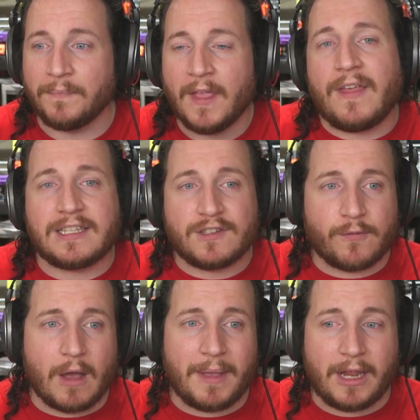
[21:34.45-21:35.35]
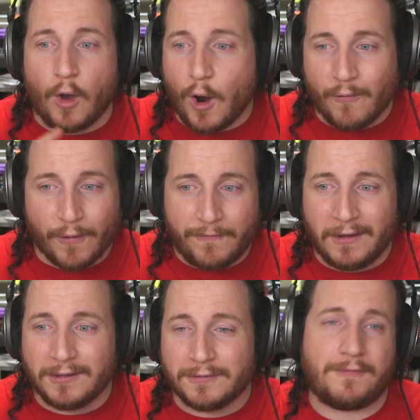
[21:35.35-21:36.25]
And whether that's from an
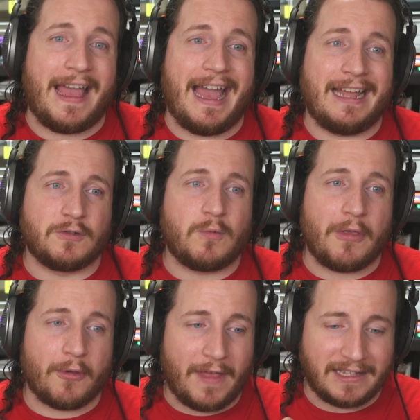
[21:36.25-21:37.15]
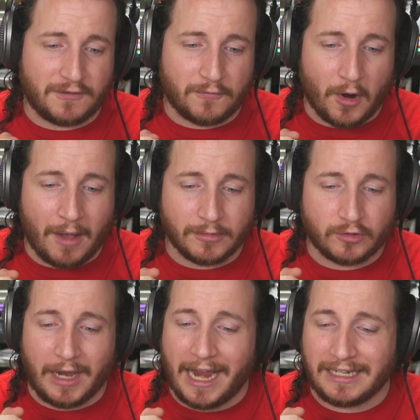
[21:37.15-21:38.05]
overfilled vat, whether that's from
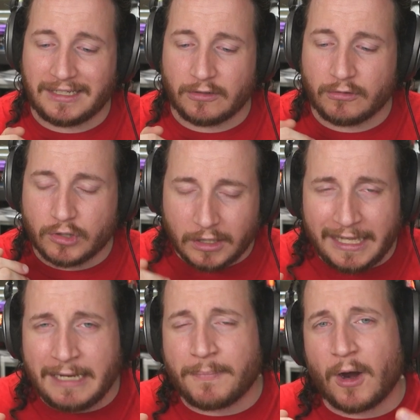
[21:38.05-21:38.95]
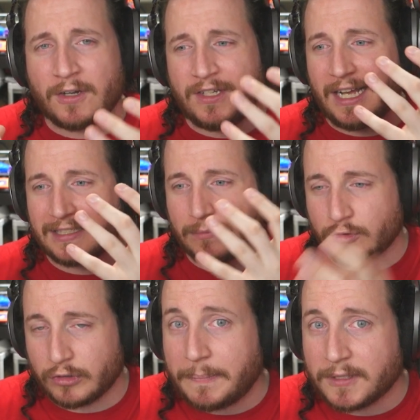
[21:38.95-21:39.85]
trying to clean parts and you got some
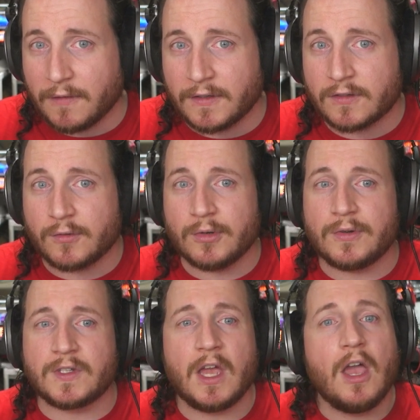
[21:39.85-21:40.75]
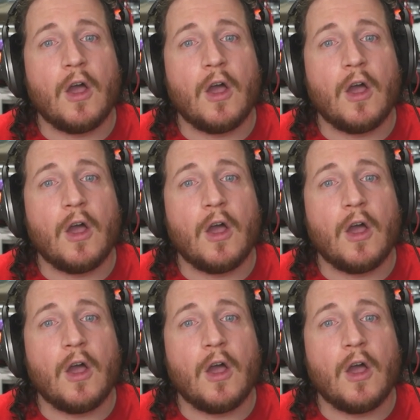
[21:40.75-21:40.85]
drips on the screws,